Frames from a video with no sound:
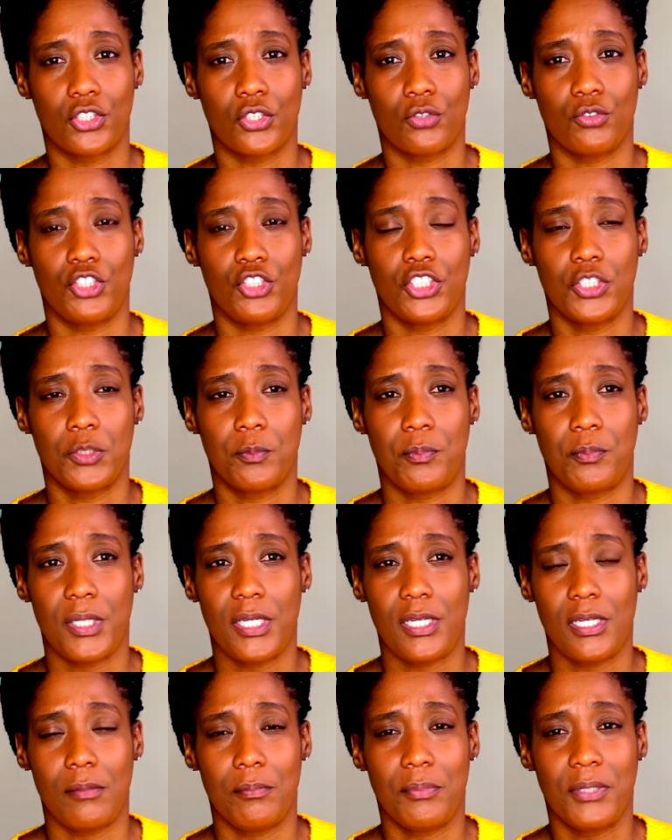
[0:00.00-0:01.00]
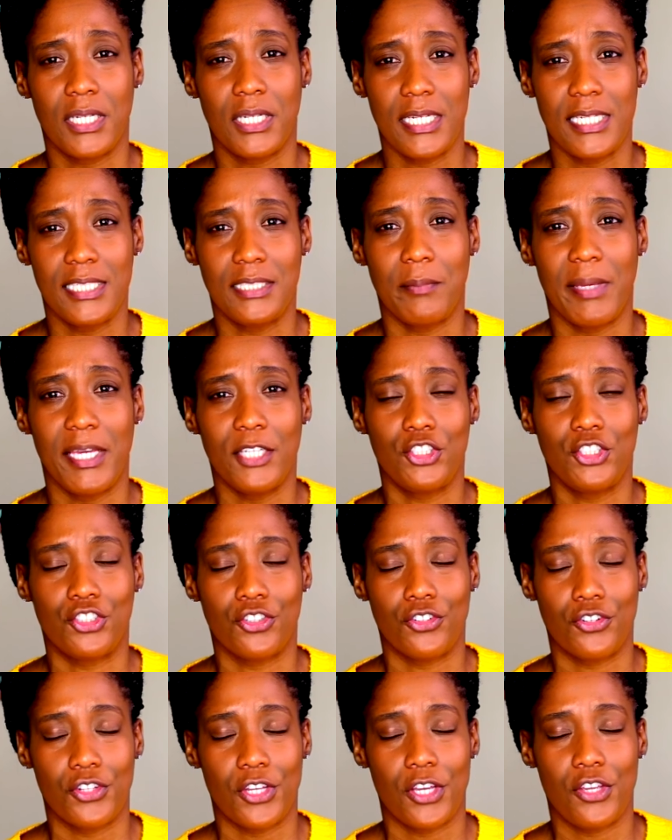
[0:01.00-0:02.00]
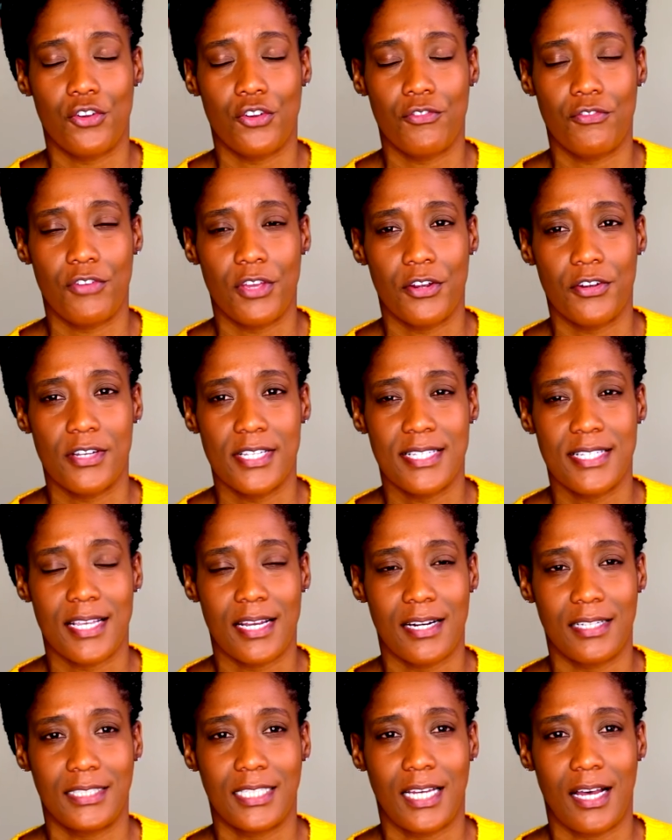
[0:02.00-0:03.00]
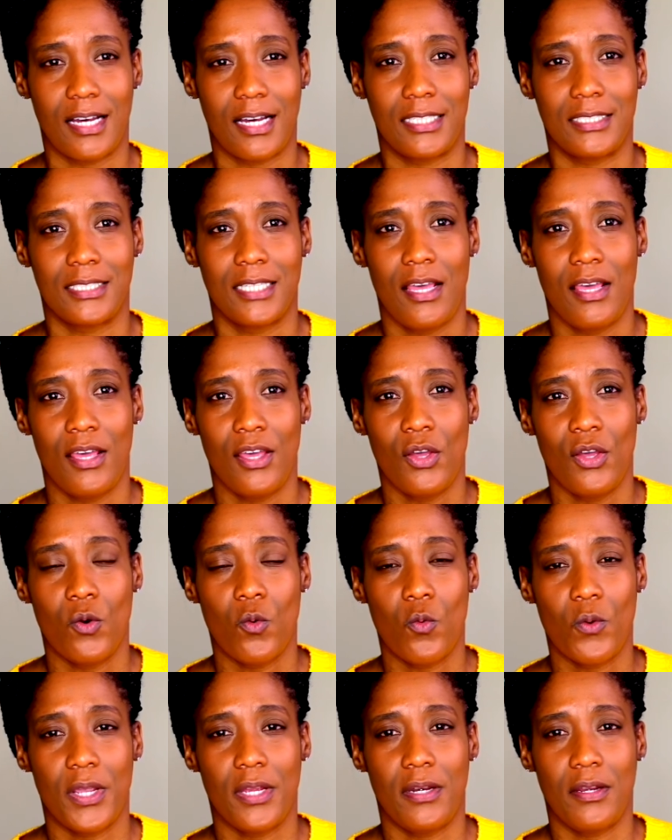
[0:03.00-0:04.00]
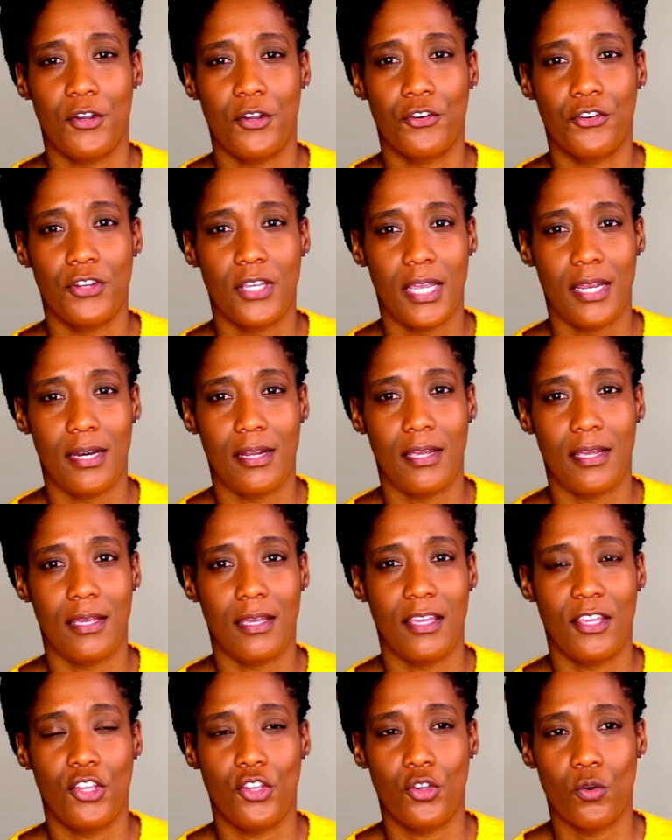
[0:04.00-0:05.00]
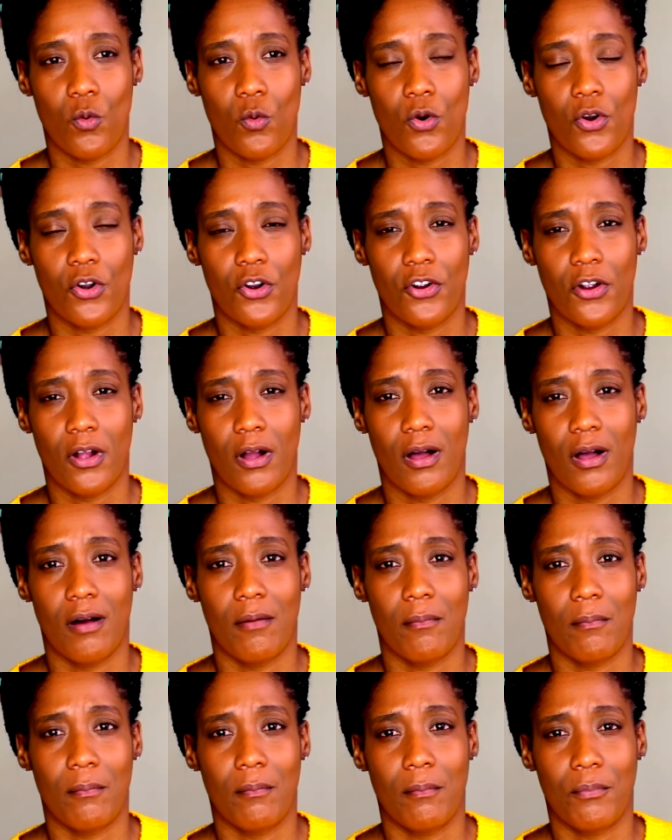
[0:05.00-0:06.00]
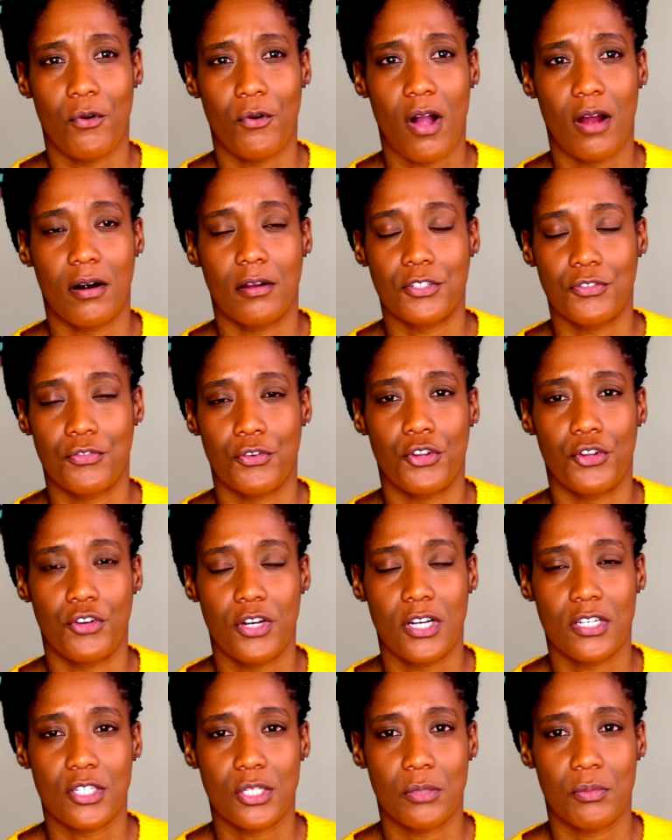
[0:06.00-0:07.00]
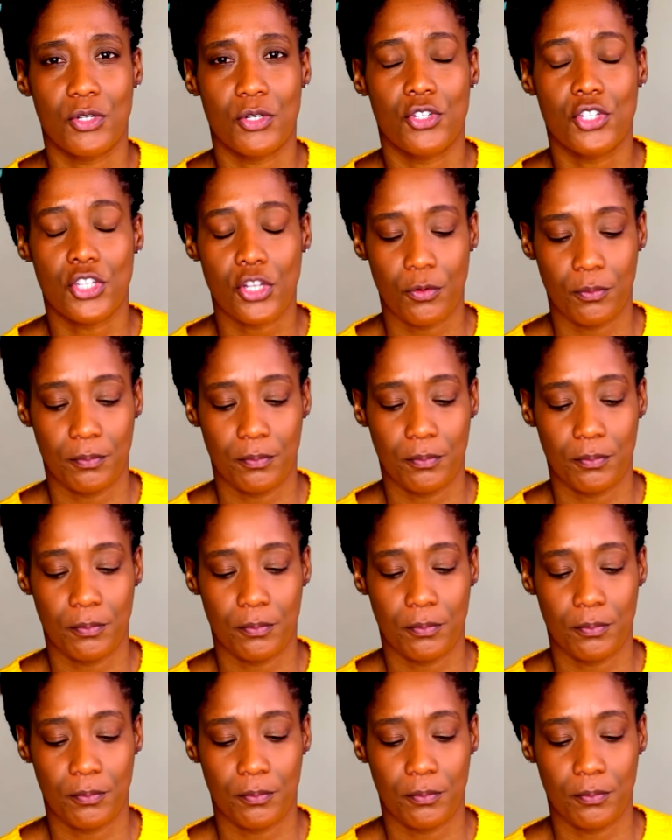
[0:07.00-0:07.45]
So just please make sure that you're very sanitized when creating your products for your customers.